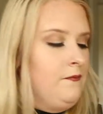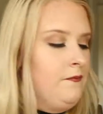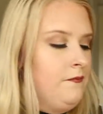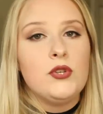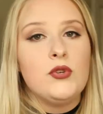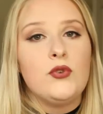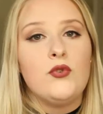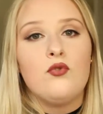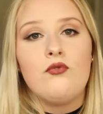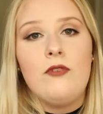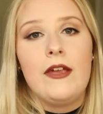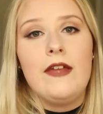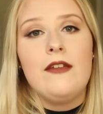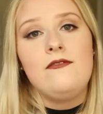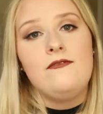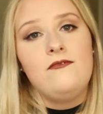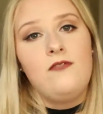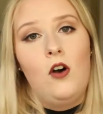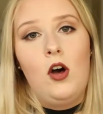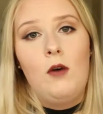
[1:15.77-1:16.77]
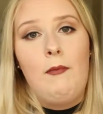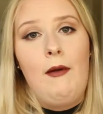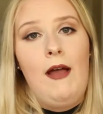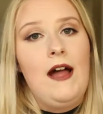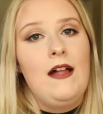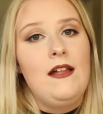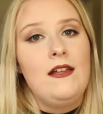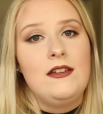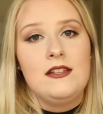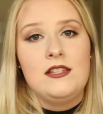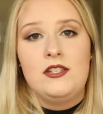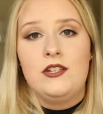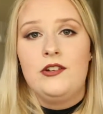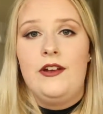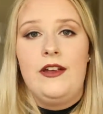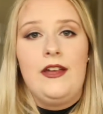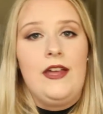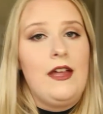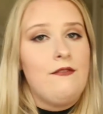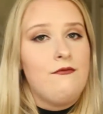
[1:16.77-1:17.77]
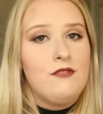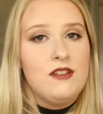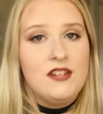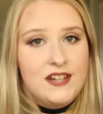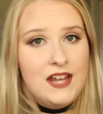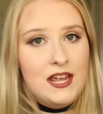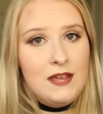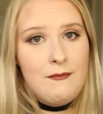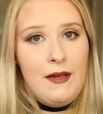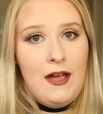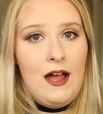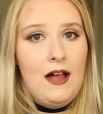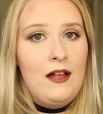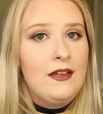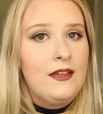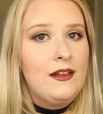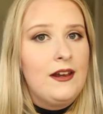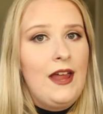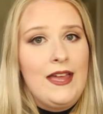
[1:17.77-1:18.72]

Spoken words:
It's a great fall palette, it's a great everyday palette.